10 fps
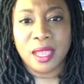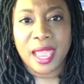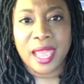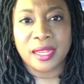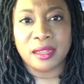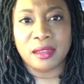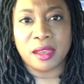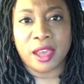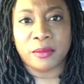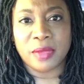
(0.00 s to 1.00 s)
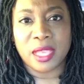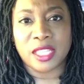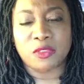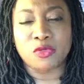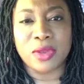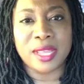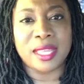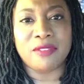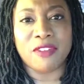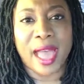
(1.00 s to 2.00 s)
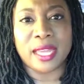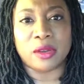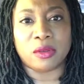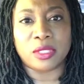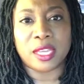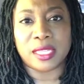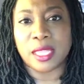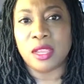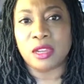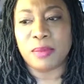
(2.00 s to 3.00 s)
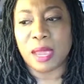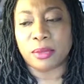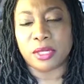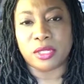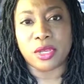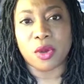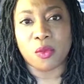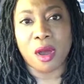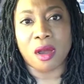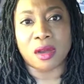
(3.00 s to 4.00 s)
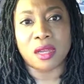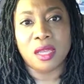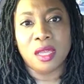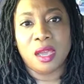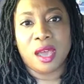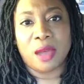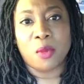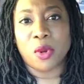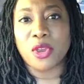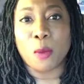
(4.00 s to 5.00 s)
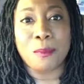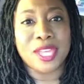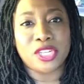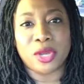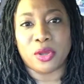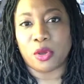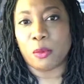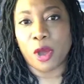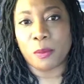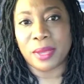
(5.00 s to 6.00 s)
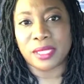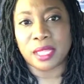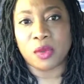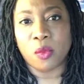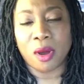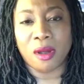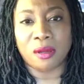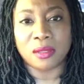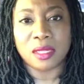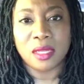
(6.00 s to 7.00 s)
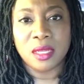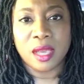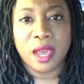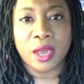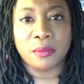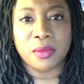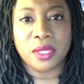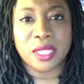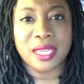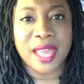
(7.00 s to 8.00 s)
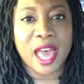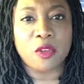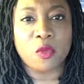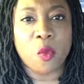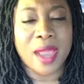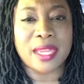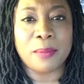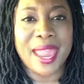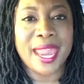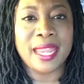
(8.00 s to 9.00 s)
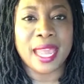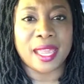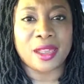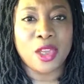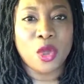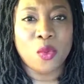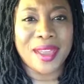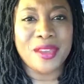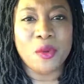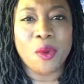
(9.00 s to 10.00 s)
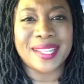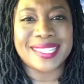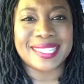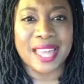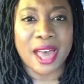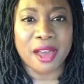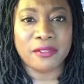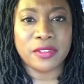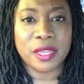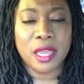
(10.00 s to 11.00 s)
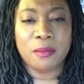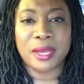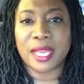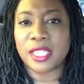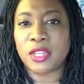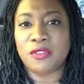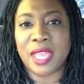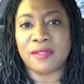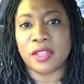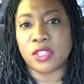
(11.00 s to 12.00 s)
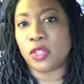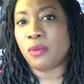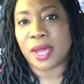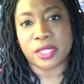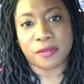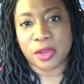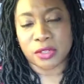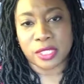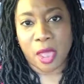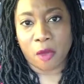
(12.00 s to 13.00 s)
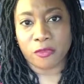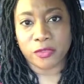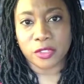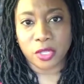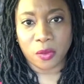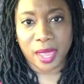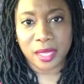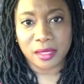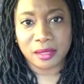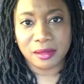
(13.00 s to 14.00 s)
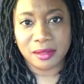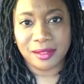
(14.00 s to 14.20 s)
And it's really vital to continue to be able to do your work or your mission or your purpose in the world, to not wind up hating what you once loved because you've given too much of yourself to it.